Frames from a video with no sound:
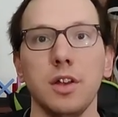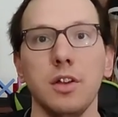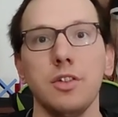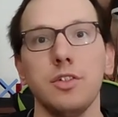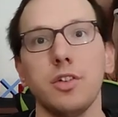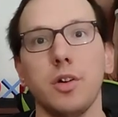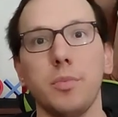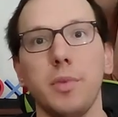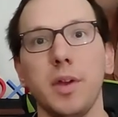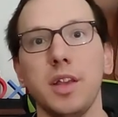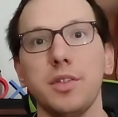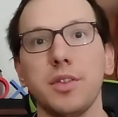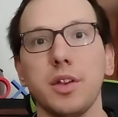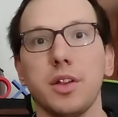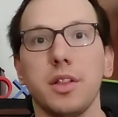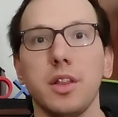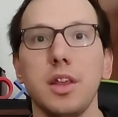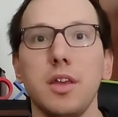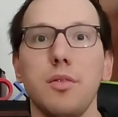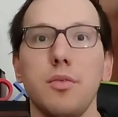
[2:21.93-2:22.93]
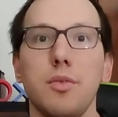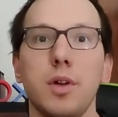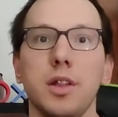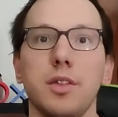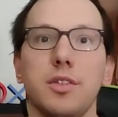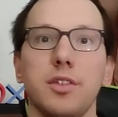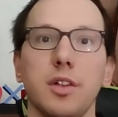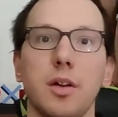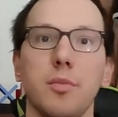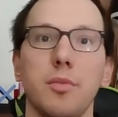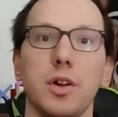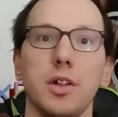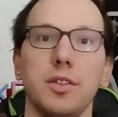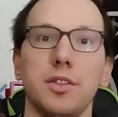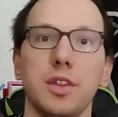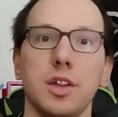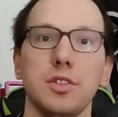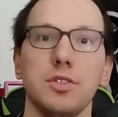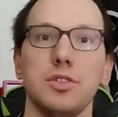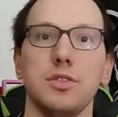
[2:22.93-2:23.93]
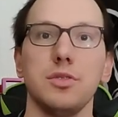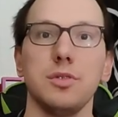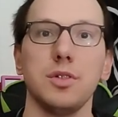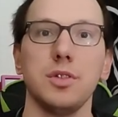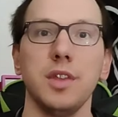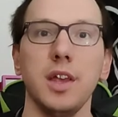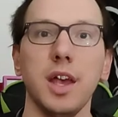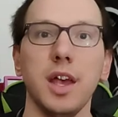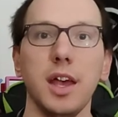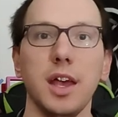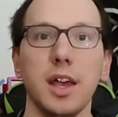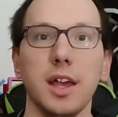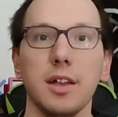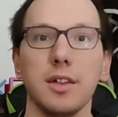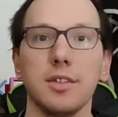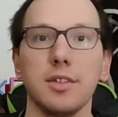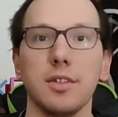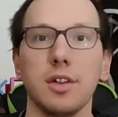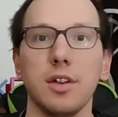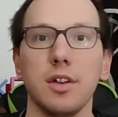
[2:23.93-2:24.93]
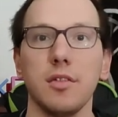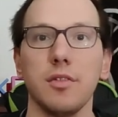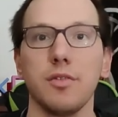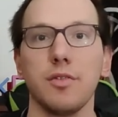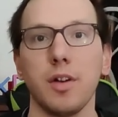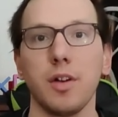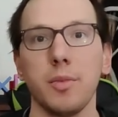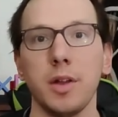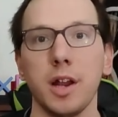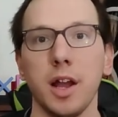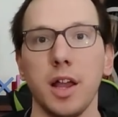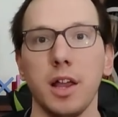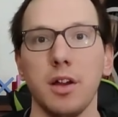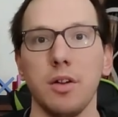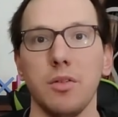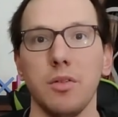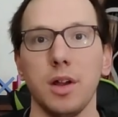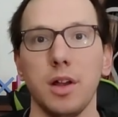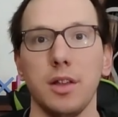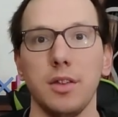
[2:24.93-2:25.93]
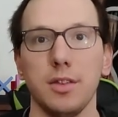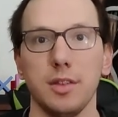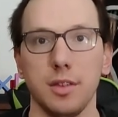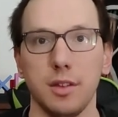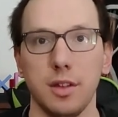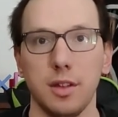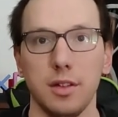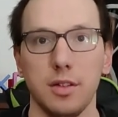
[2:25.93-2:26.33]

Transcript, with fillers: So basically, when someone sends you a text from an iOS